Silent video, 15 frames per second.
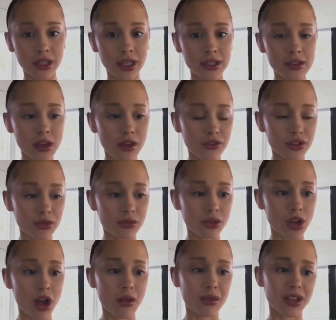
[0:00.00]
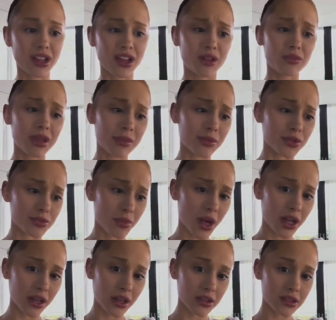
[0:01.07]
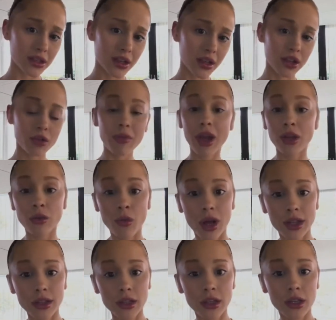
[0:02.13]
less comfortable commenting on people's bodies, no matter what.